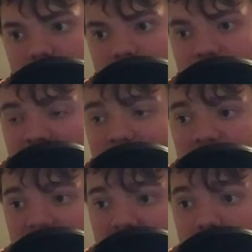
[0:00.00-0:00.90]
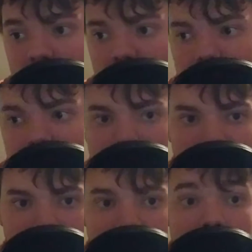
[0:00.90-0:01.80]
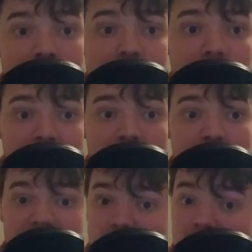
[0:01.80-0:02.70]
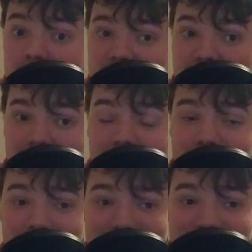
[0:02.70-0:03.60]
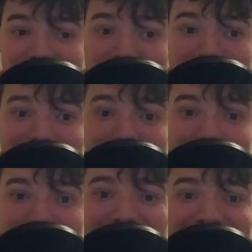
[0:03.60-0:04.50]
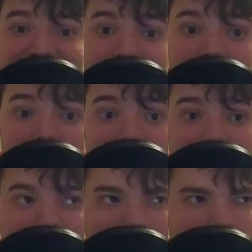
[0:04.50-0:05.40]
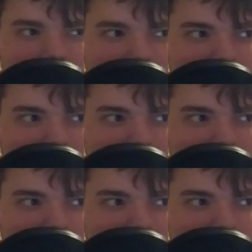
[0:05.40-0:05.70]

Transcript: compared to JoJo's Bizarre Adventure Part 5. I